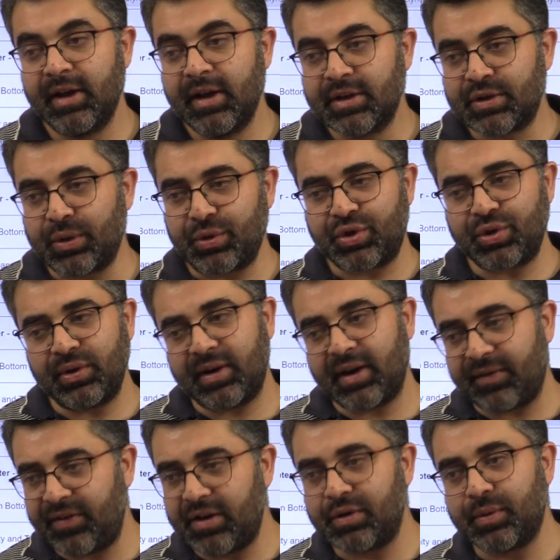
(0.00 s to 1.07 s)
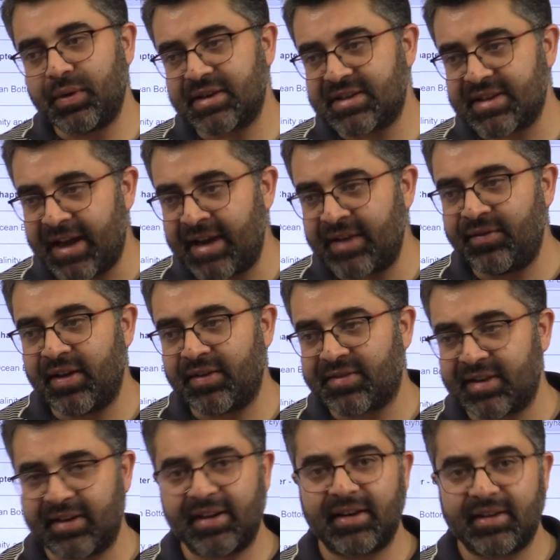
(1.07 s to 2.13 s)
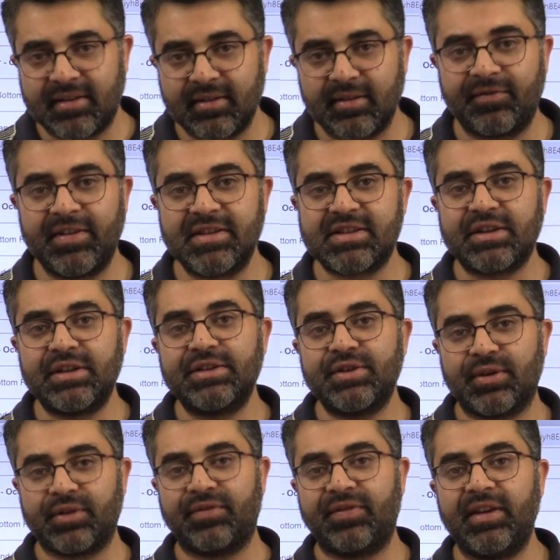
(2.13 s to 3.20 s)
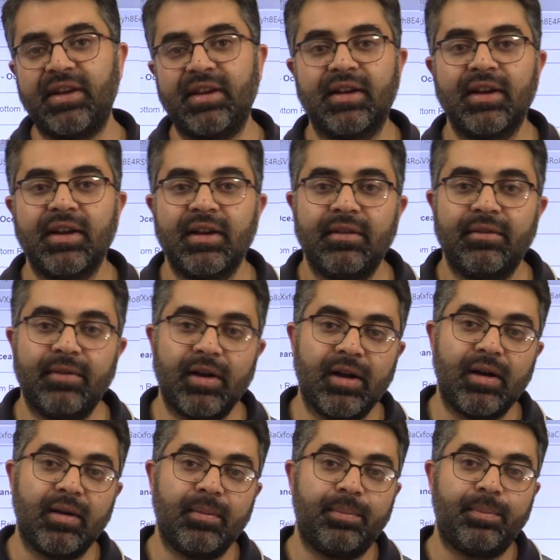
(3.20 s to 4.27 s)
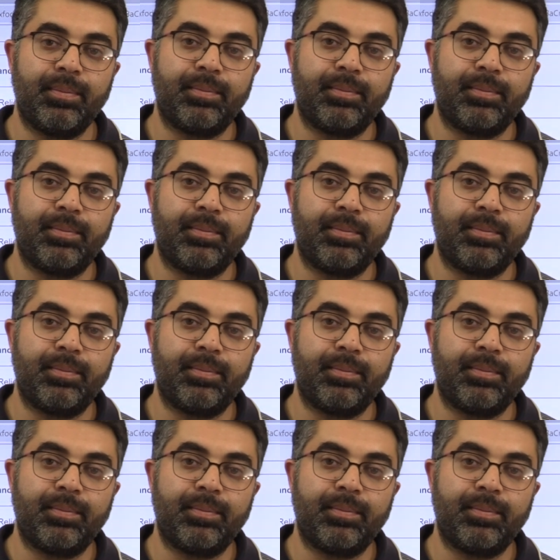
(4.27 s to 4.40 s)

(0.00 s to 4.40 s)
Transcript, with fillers: So oceanography towards the end, we have said that physical geography uh,